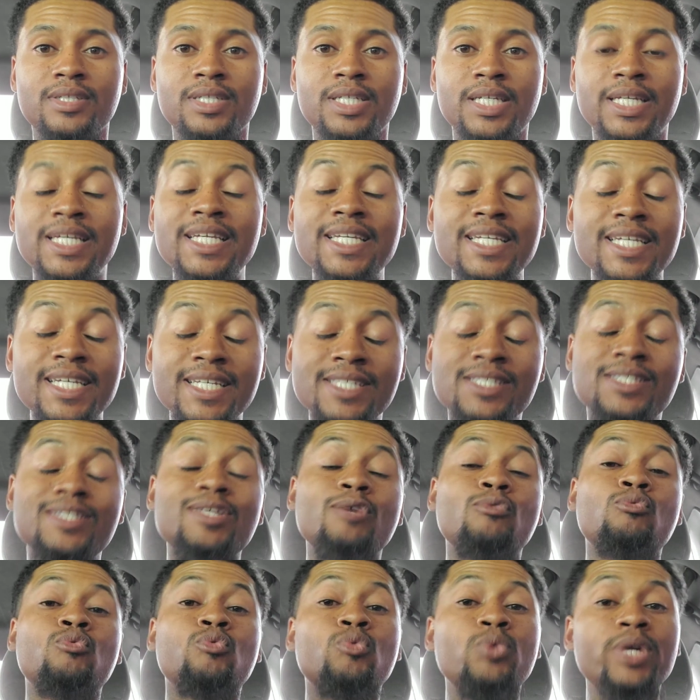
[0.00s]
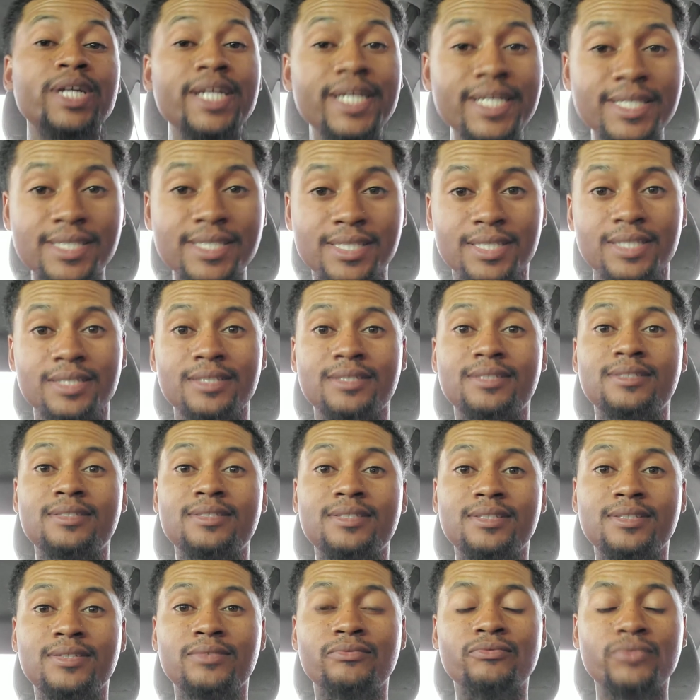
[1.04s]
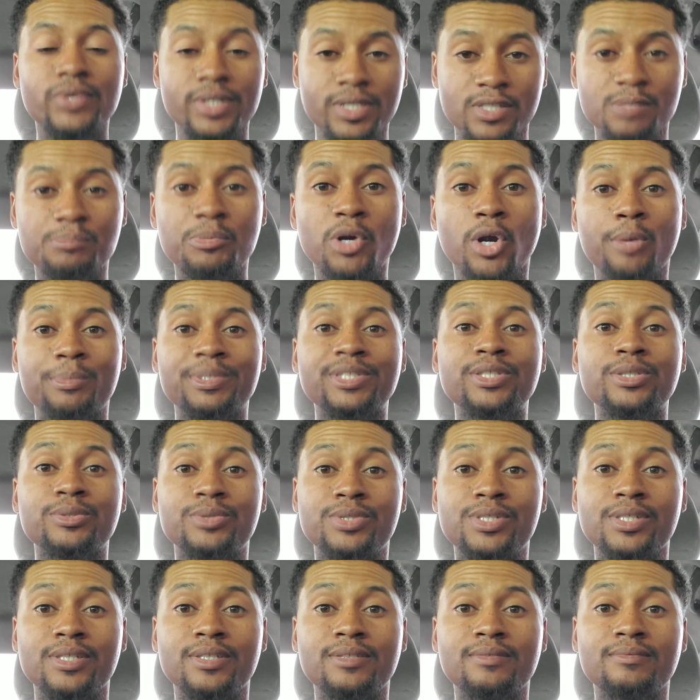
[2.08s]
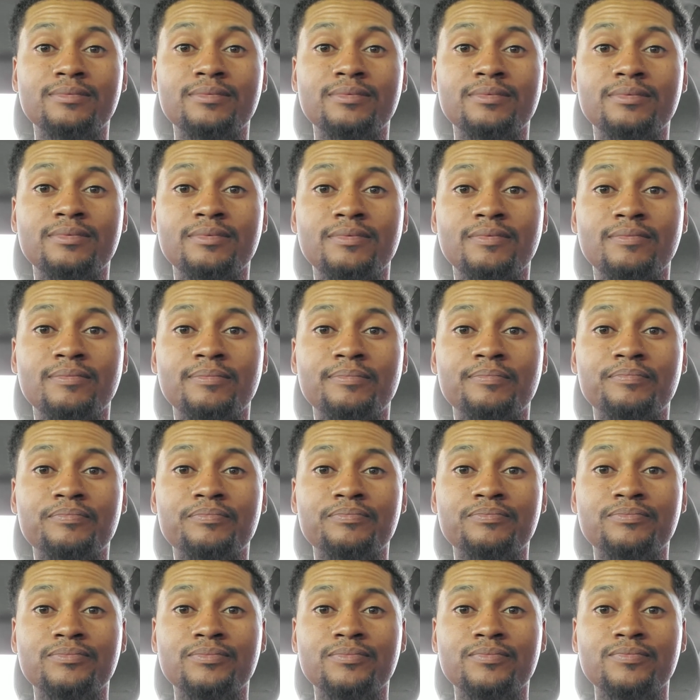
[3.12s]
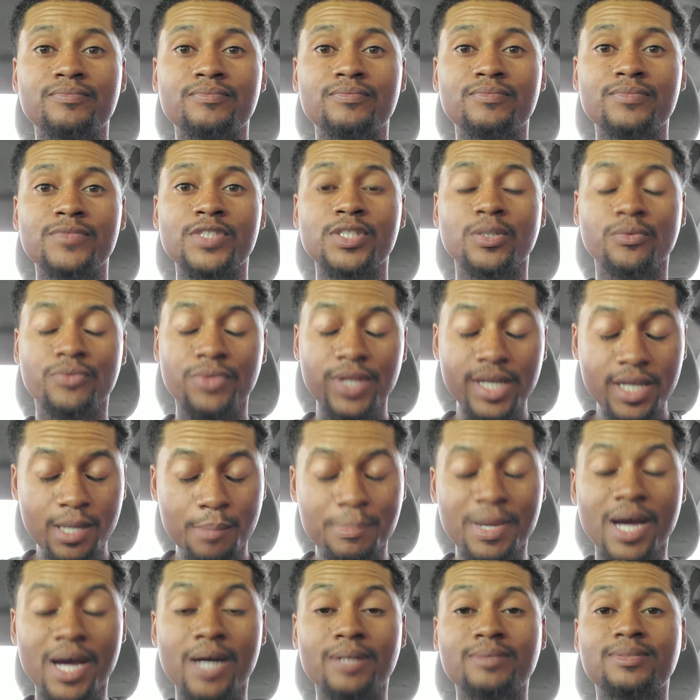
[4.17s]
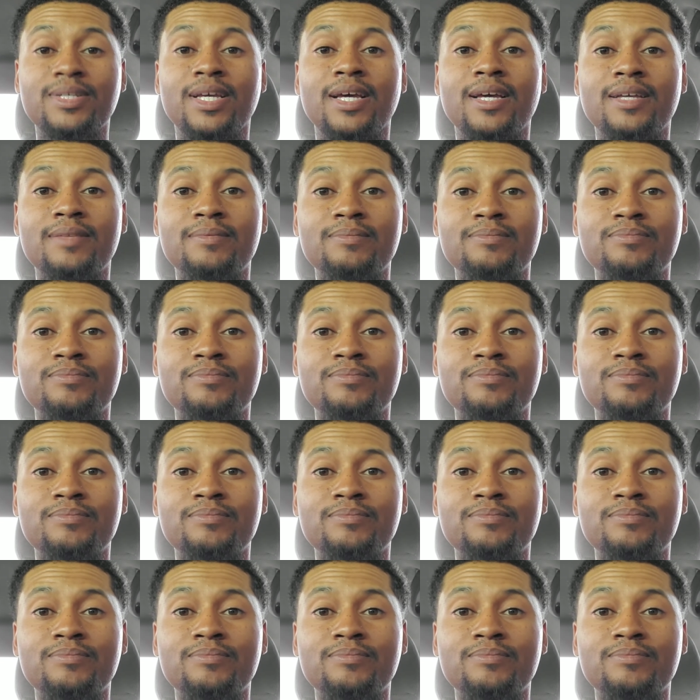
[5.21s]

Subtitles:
He is the reason for this barbecue shit. So think about that.